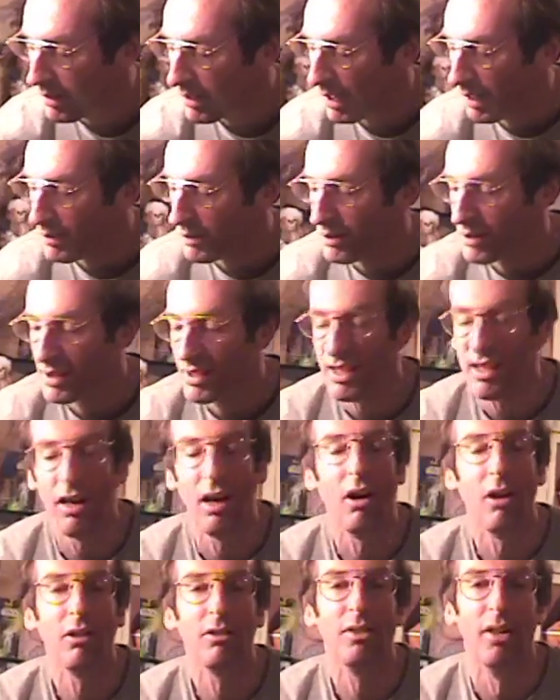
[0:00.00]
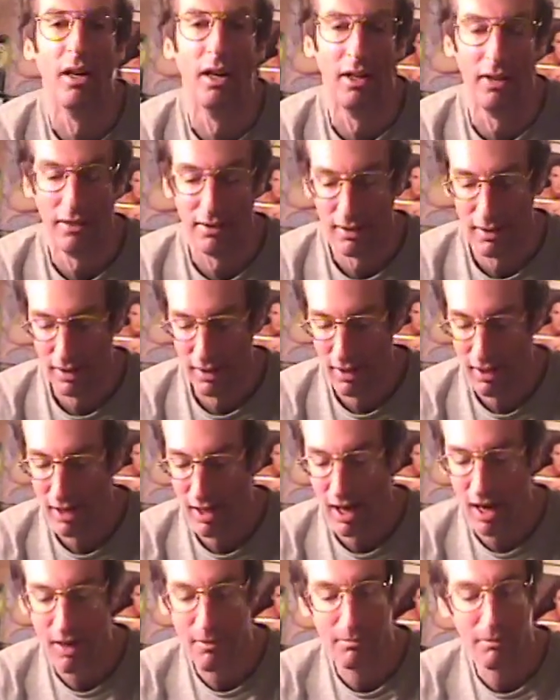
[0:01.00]
get your skull done,
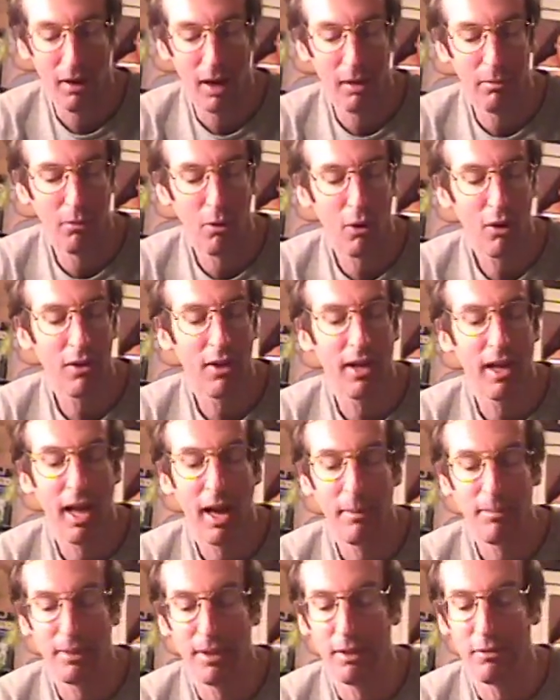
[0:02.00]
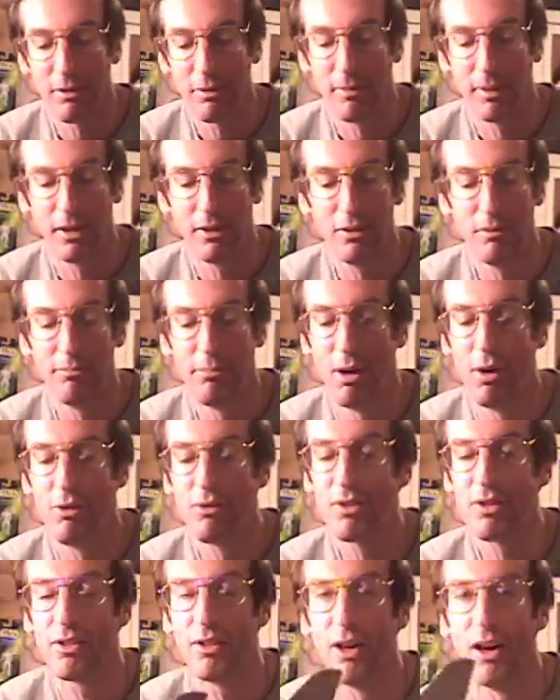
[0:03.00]
I'm more than happy with my new
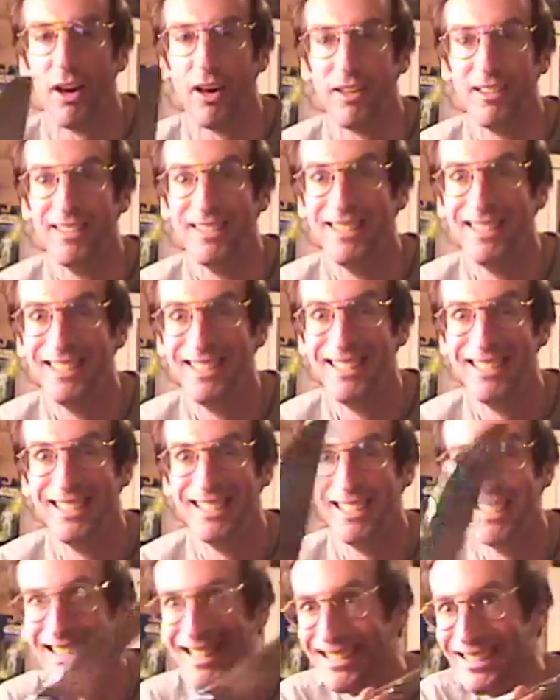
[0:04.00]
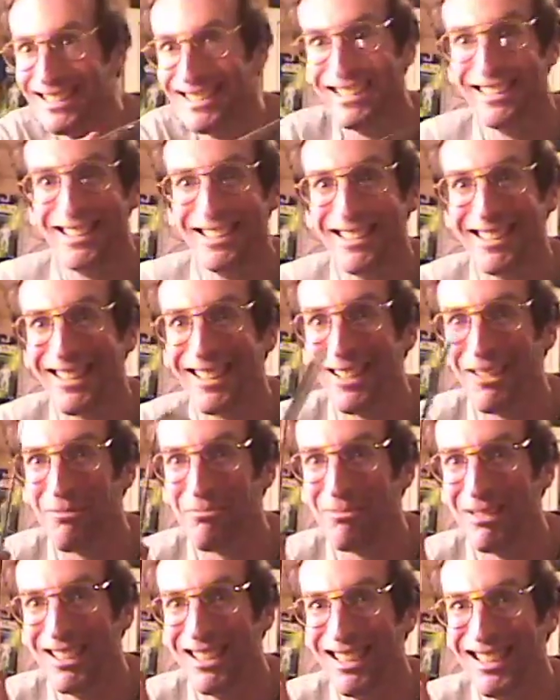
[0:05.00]
bone saw. Nice and
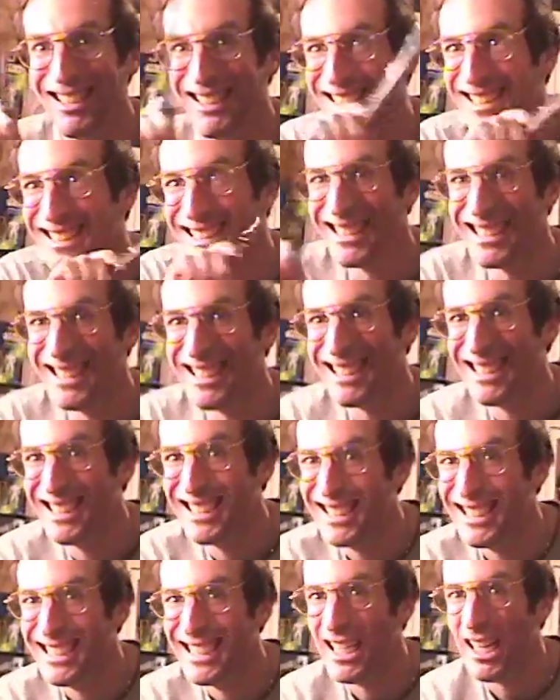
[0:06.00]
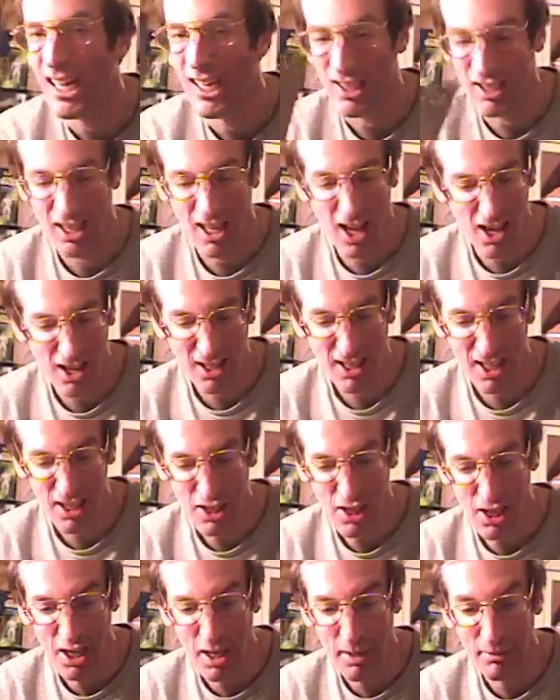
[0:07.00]
sharp. I'll
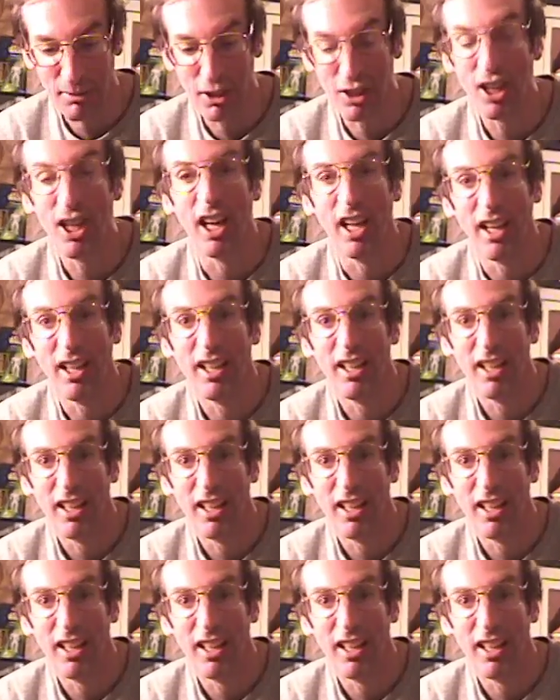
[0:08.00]
cut you up good.